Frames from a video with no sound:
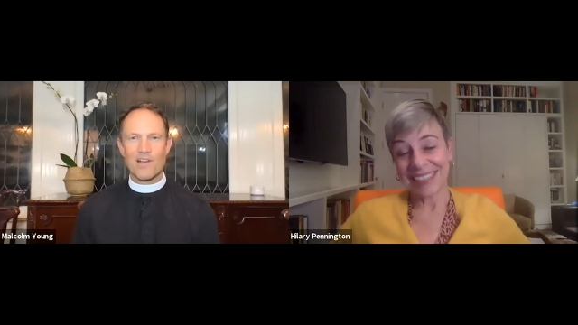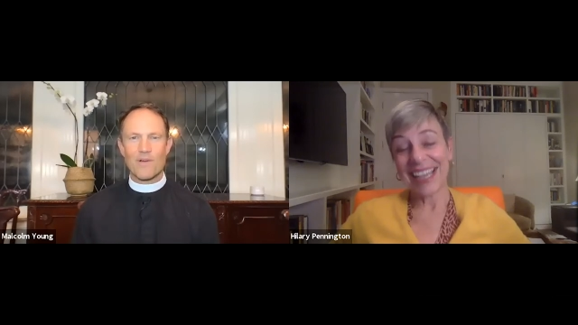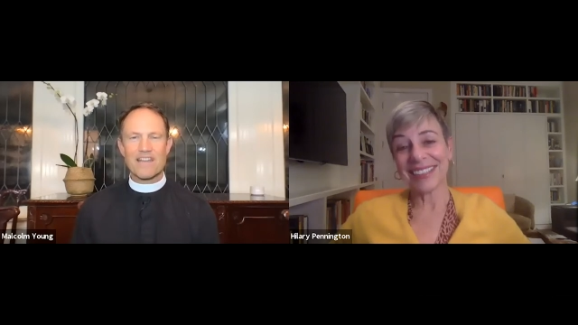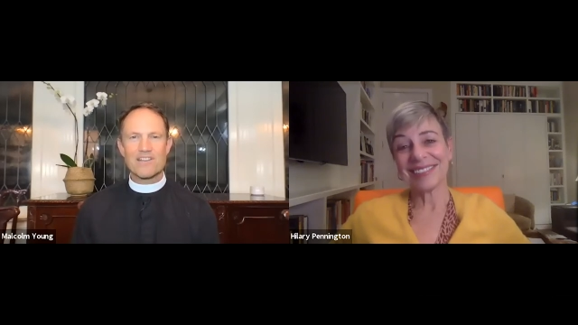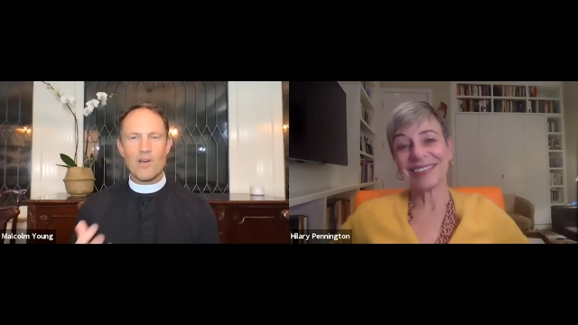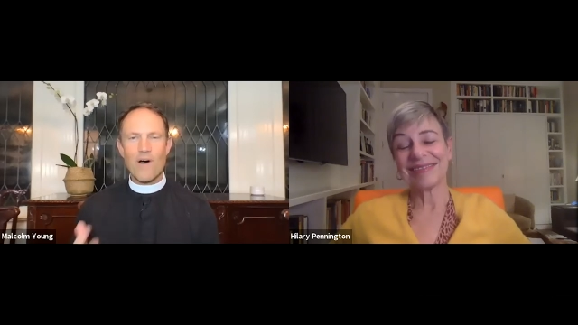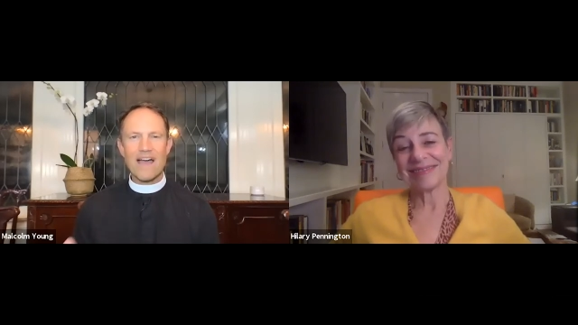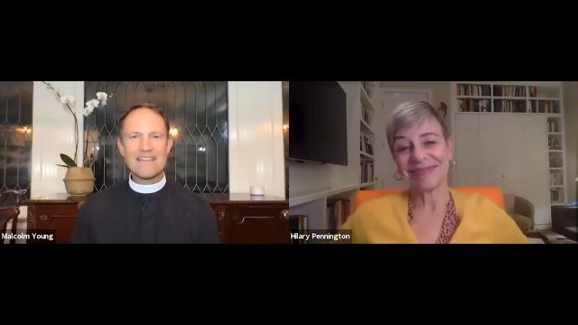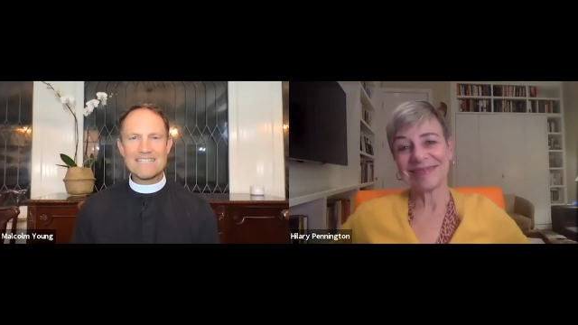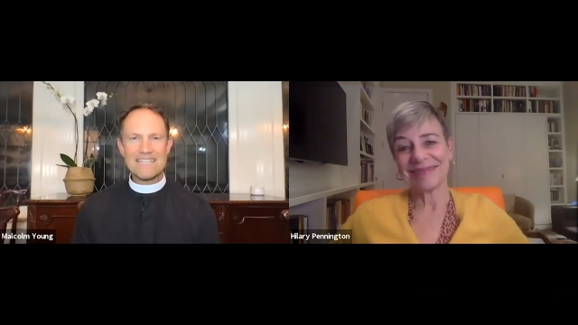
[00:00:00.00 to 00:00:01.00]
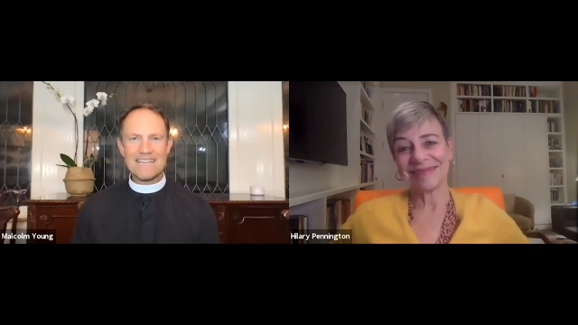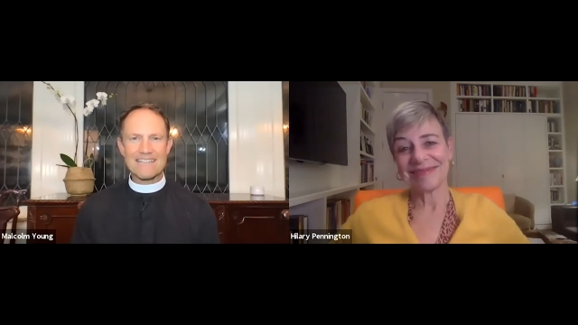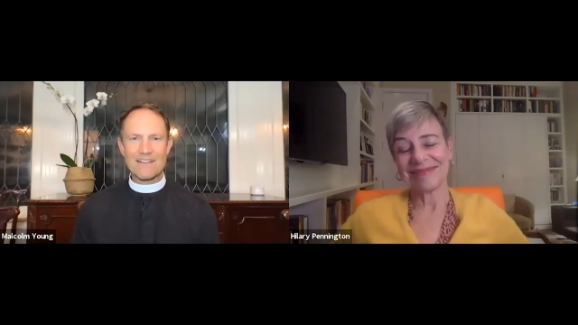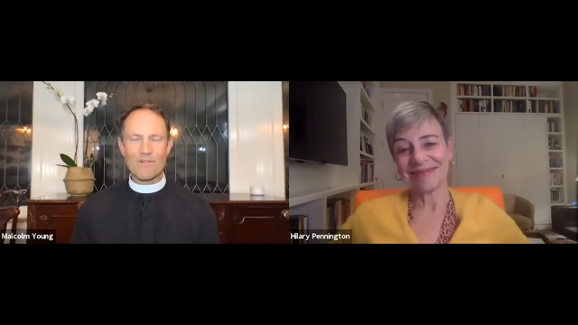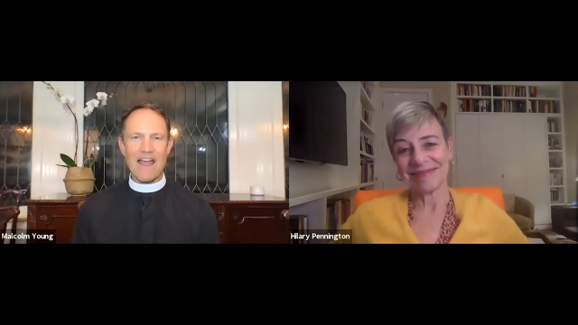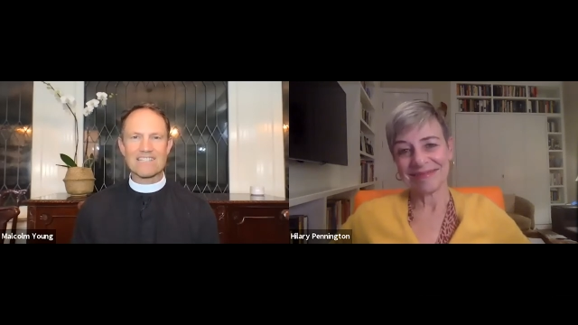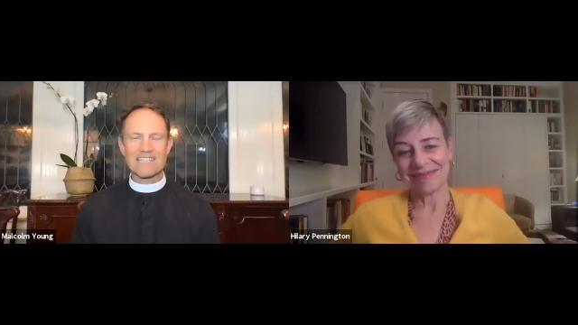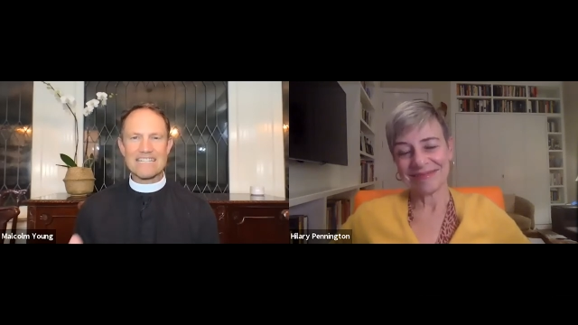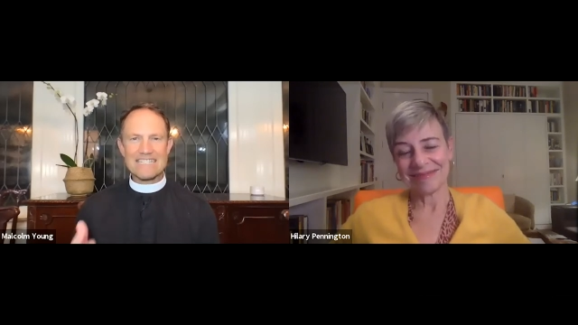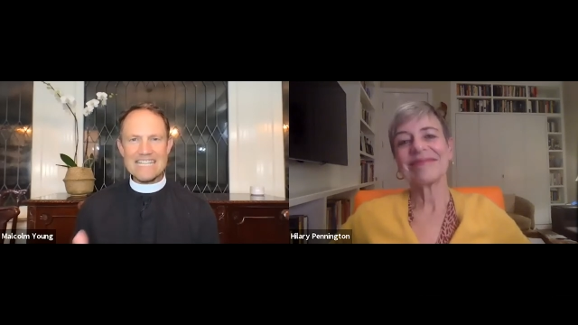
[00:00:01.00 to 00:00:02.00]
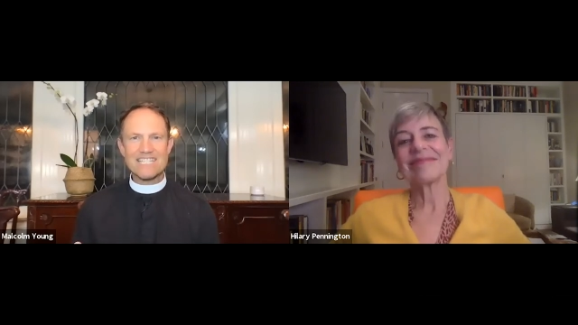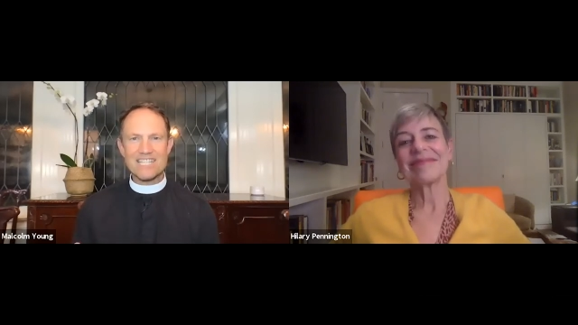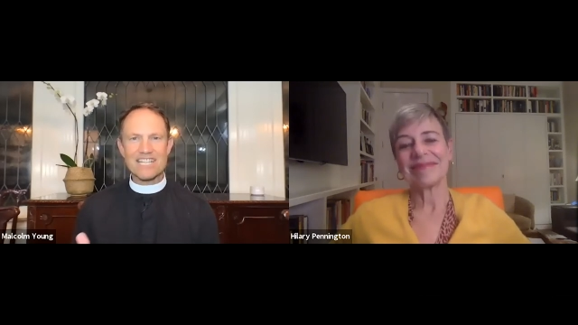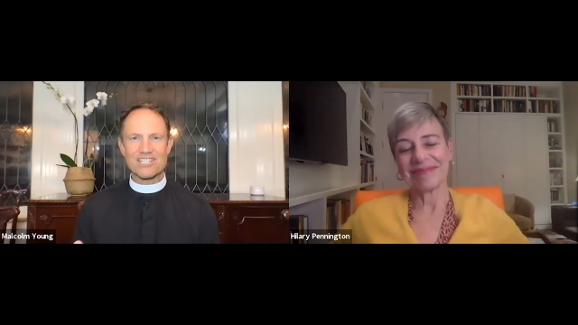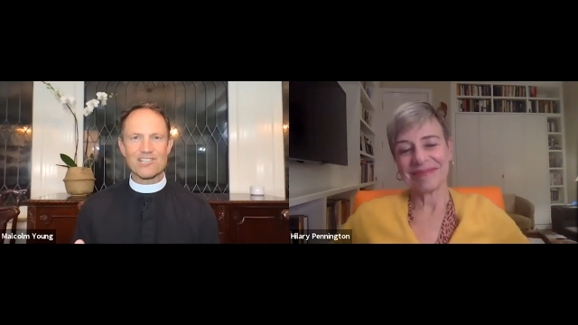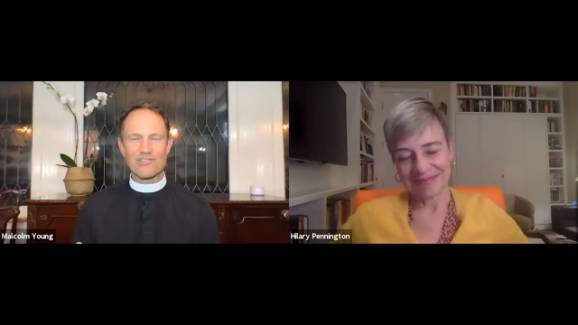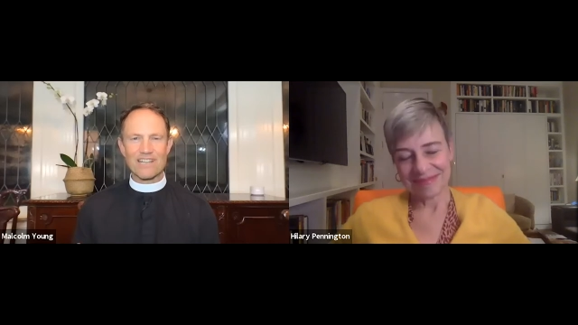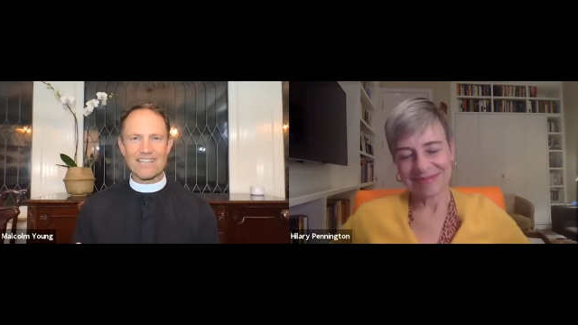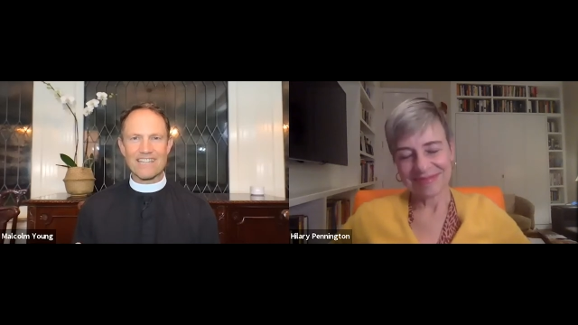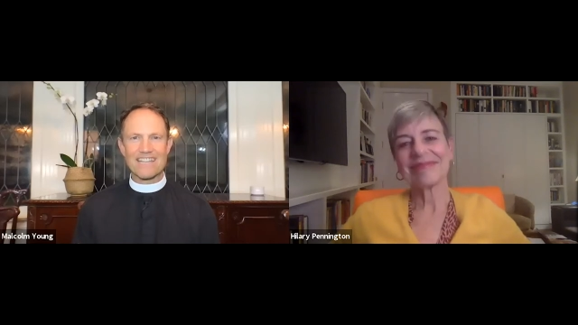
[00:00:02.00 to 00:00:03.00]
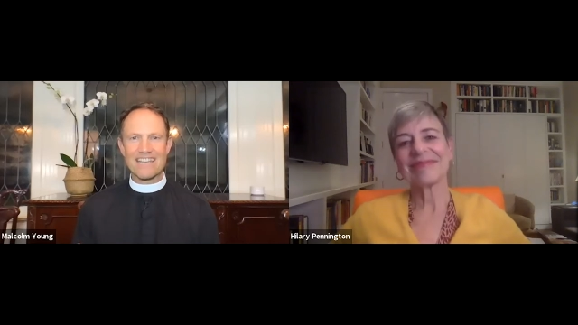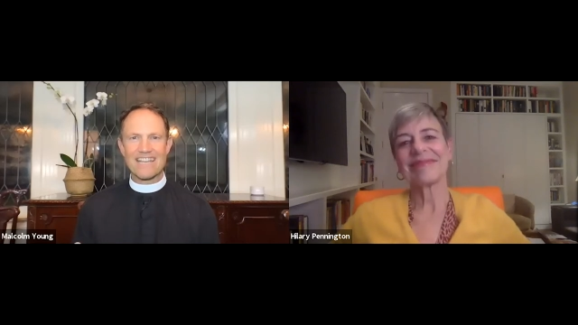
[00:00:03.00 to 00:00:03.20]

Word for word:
Speaker 1: we had no idea that we're actually teaching children that,